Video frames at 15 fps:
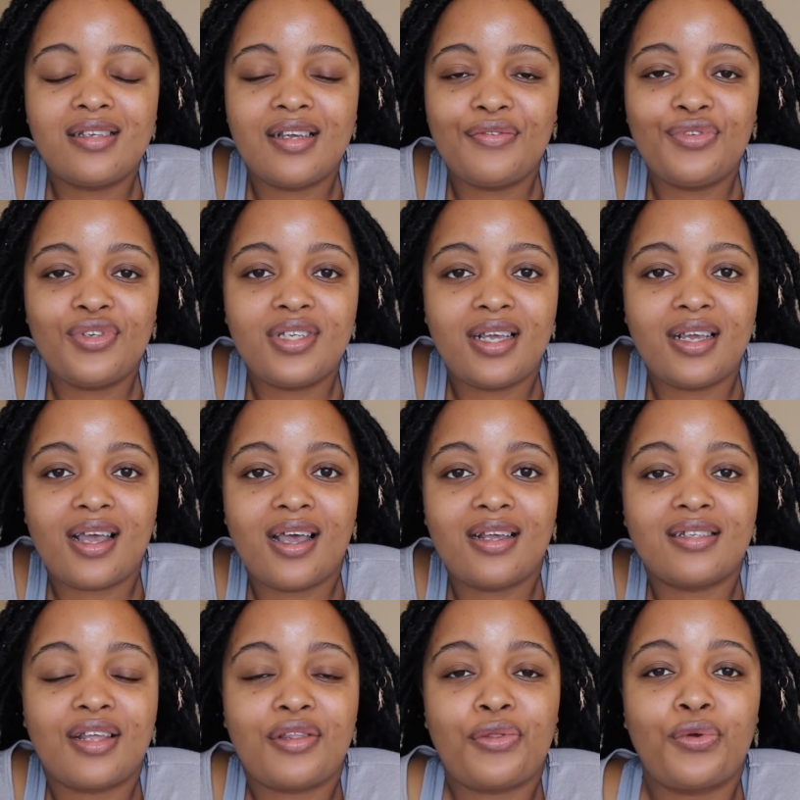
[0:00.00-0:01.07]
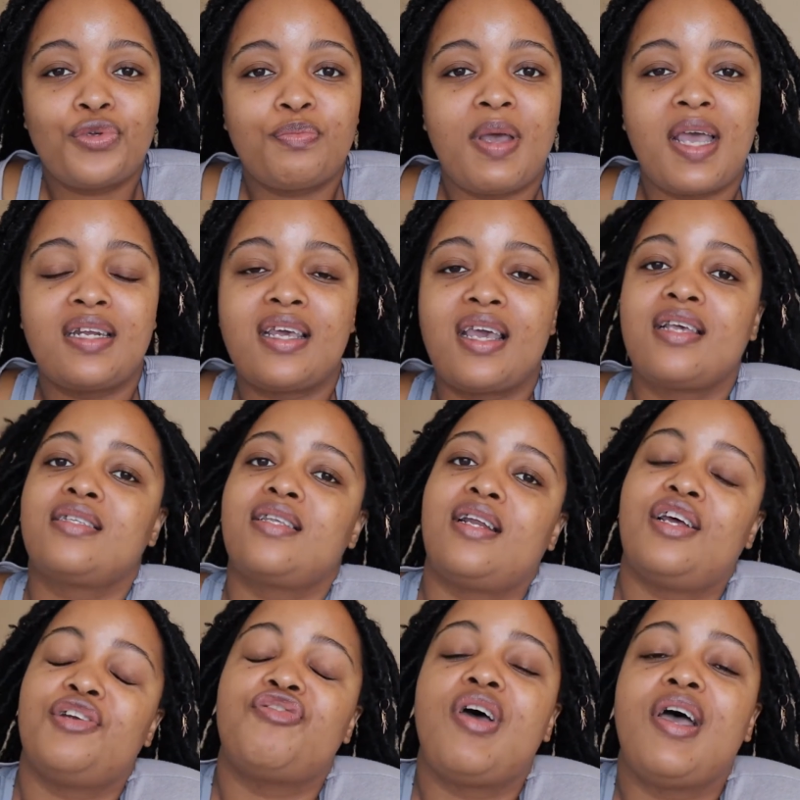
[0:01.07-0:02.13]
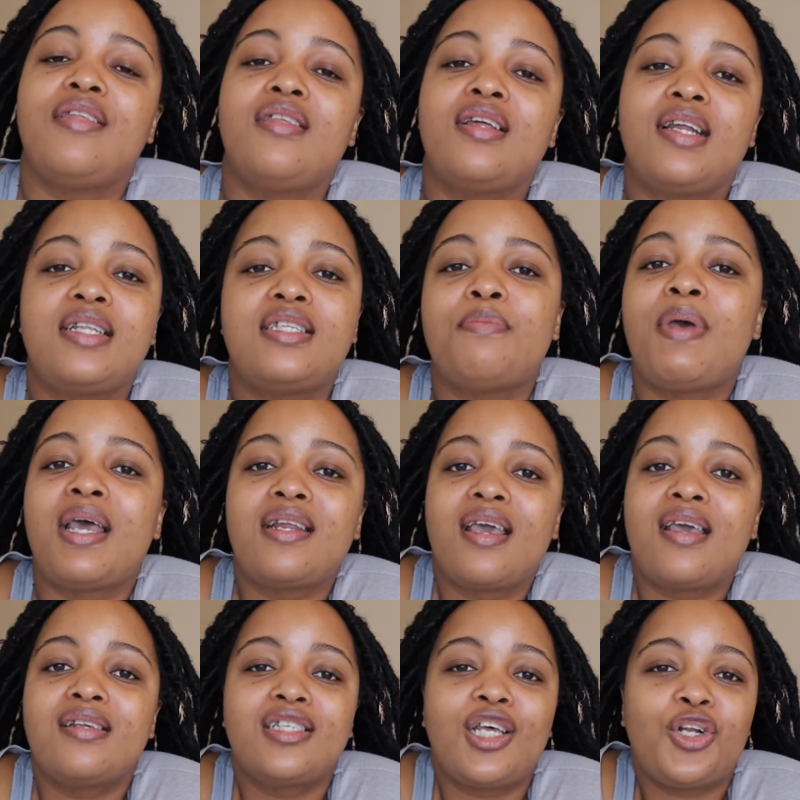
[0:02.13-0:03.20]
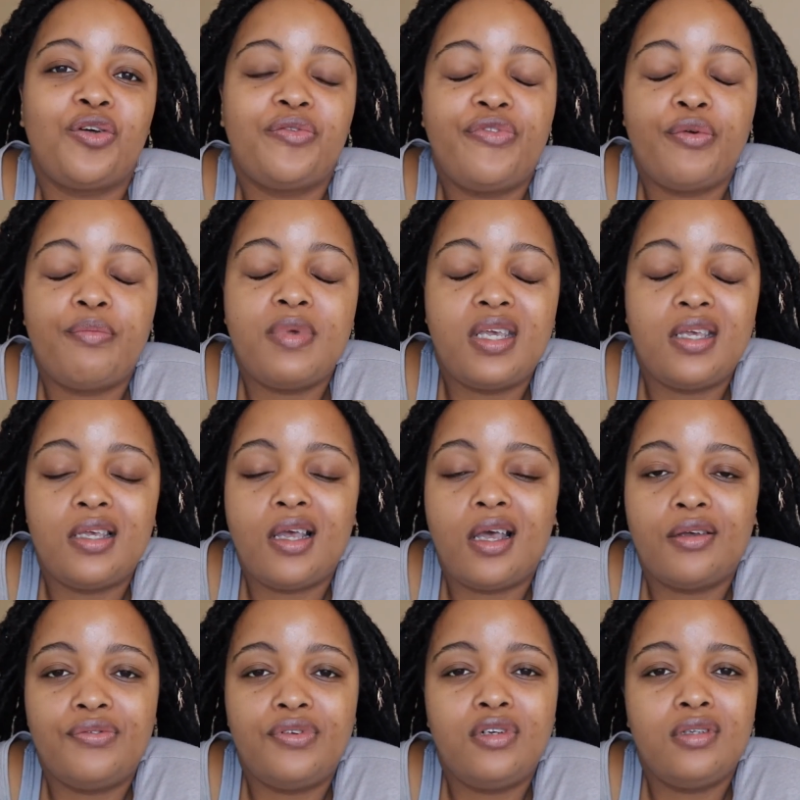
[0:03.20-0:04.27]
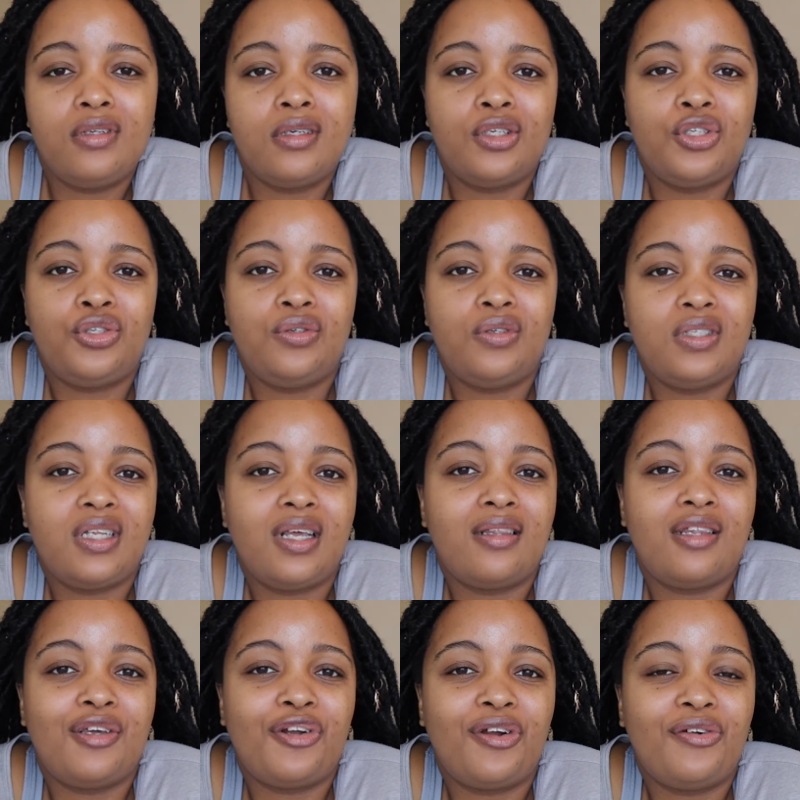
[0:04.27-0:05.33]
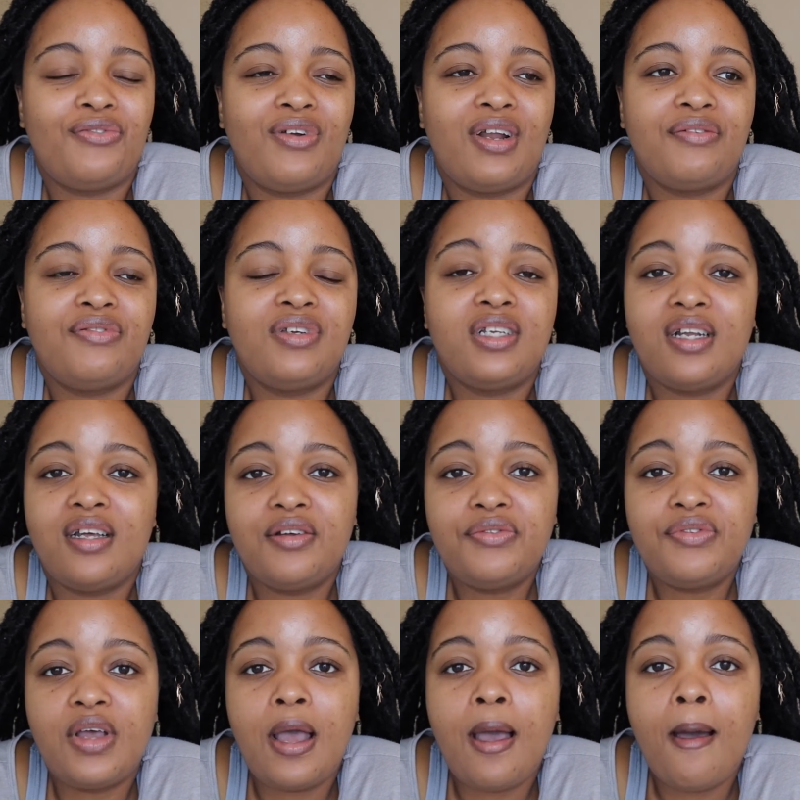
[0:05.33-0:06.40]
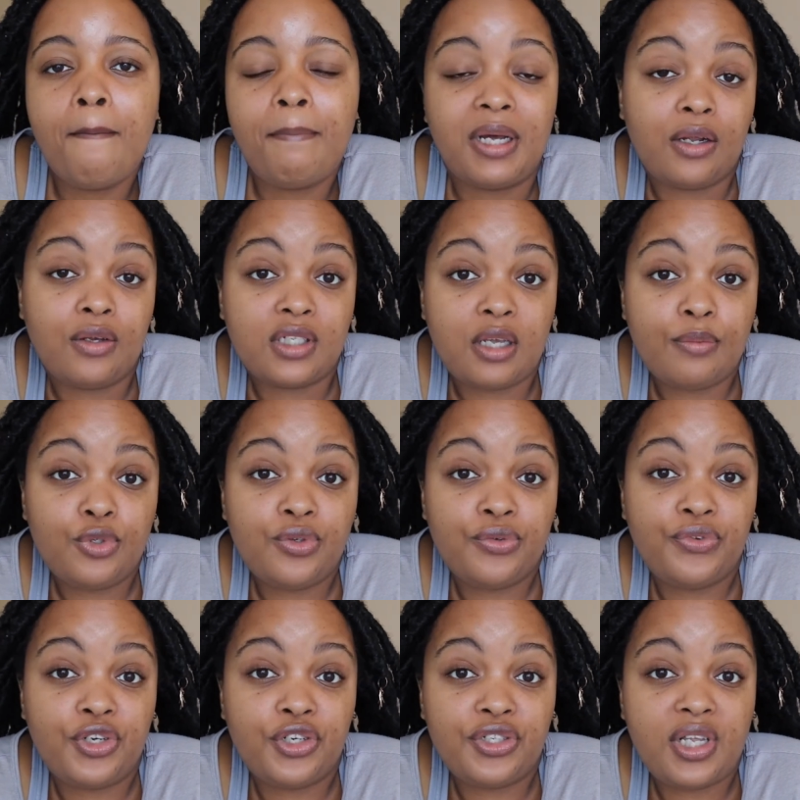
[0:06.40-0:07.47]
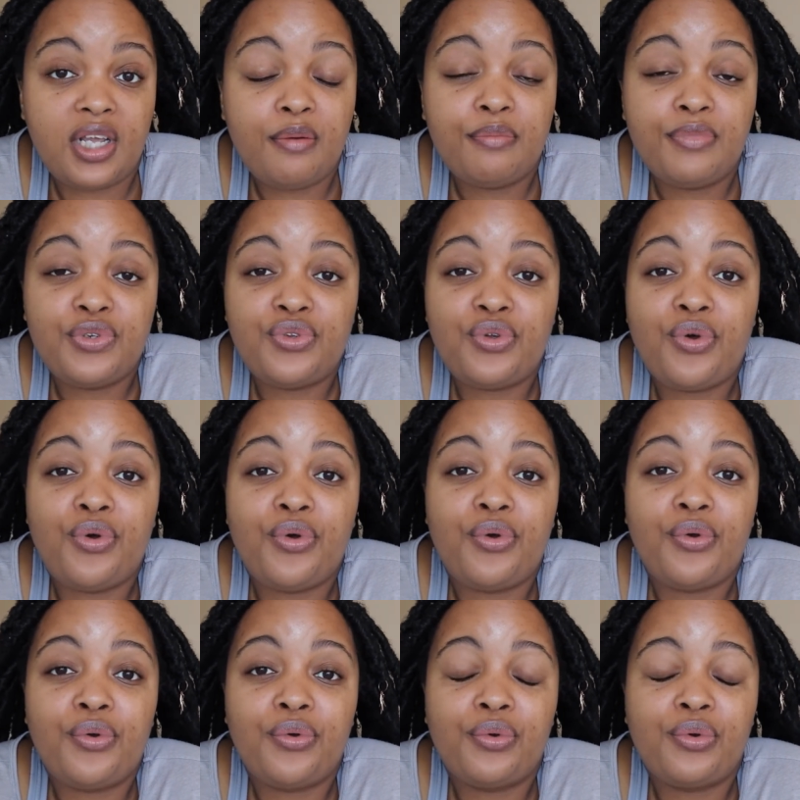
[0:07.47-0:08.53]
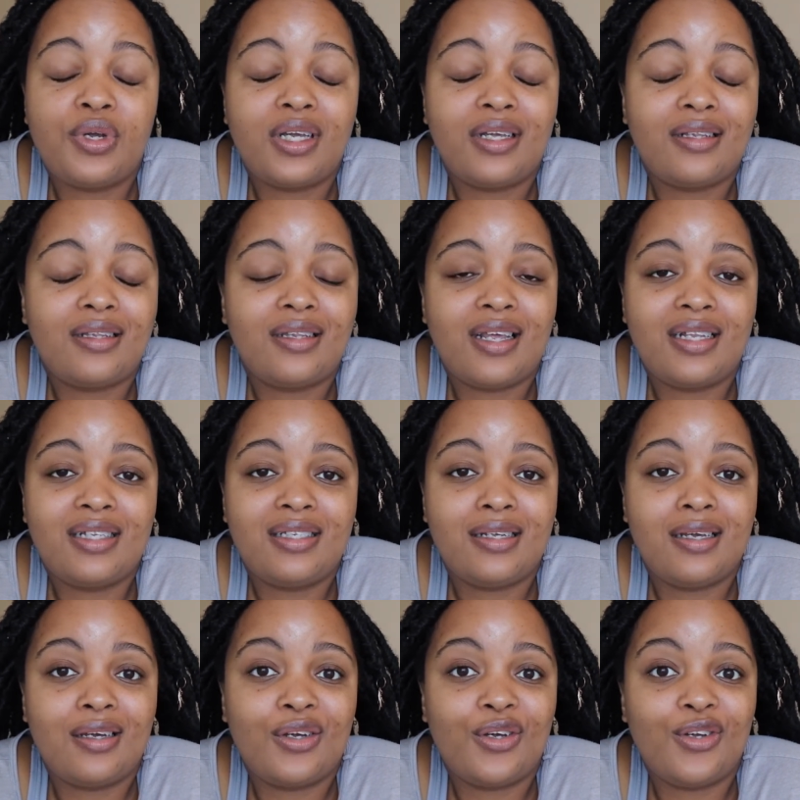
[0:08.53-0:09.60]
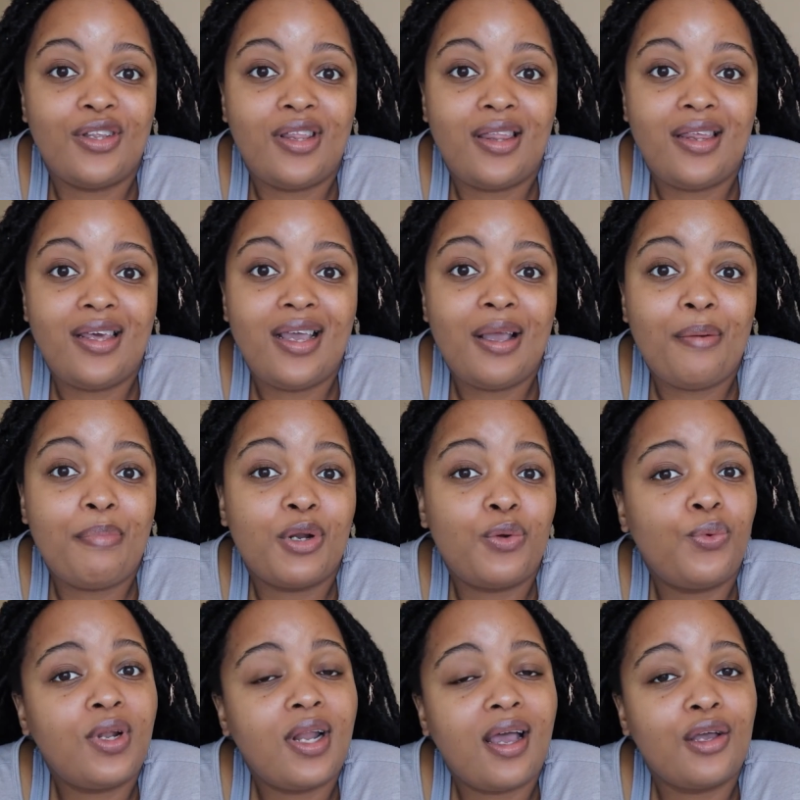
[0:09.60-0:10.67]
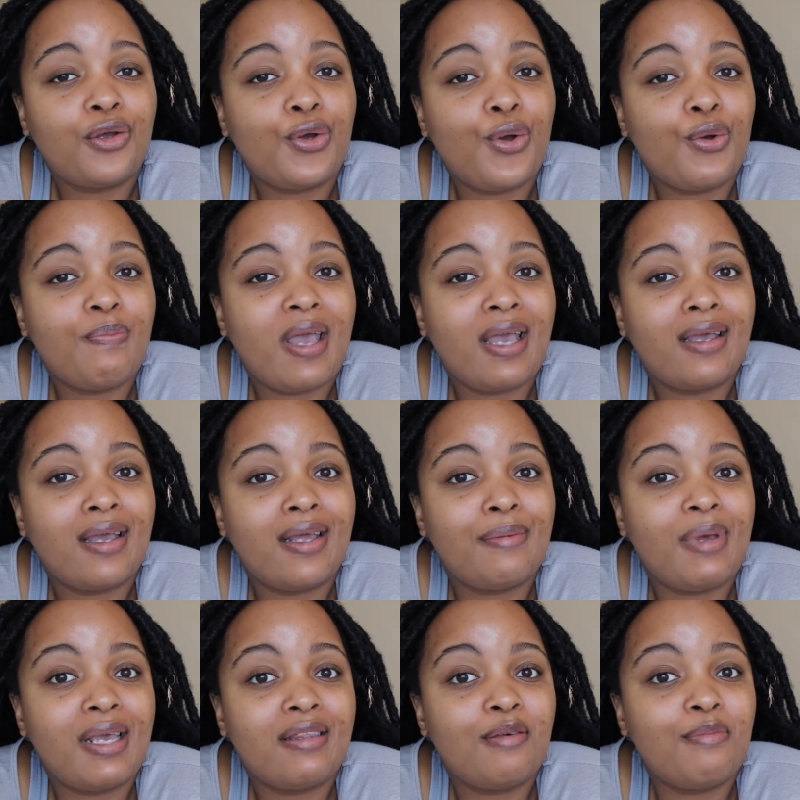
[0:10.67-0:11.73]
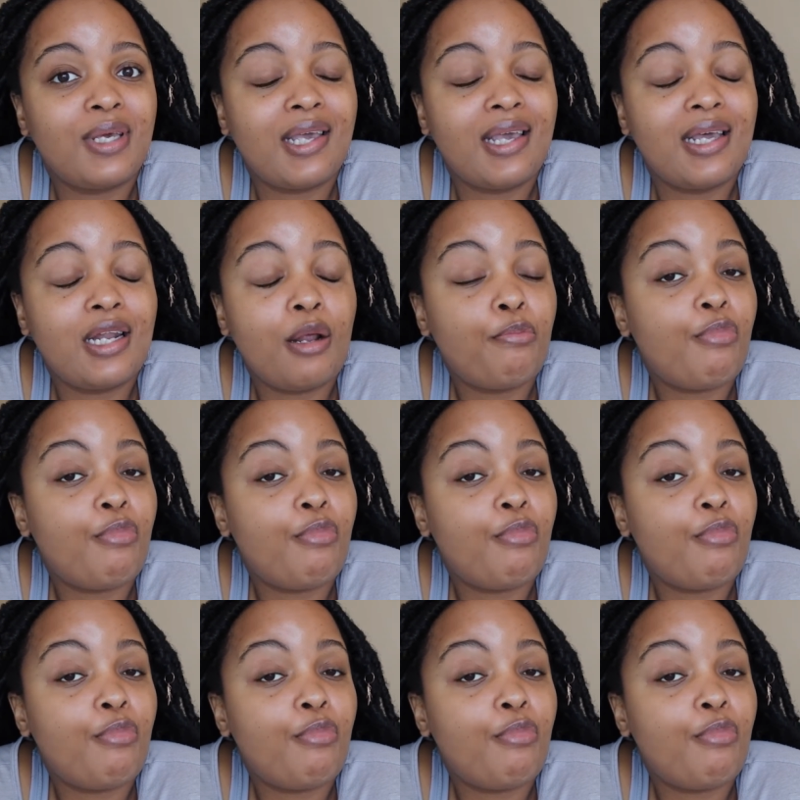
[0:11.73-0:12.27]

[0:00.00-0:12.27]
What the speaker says: safe to say, guys, that those pancakes that I tried, the nutty pancakes, are not for me. I feel the issue is that they're not fluffy enough, but I was able to finish them, so that's a good thing. But will I go back and make them again?